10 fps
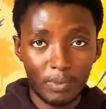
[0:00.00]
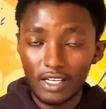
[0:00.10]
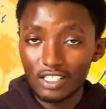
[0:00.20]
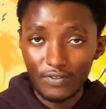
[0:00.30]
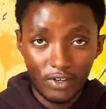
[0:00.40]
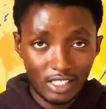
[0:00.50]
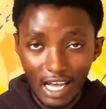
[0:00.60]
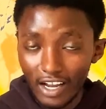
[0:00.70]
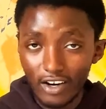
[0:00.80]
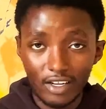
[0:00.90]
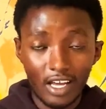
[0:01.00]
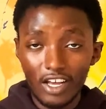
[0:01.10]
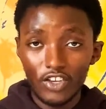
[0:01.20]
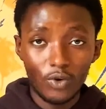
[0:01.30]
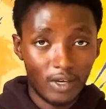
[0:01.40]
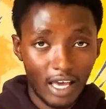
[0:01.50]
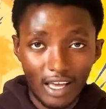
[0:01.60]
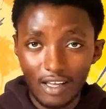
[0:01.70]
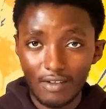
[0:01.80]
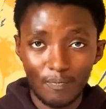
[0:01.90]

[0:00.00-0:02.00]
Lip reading: Because if you're tired, you can't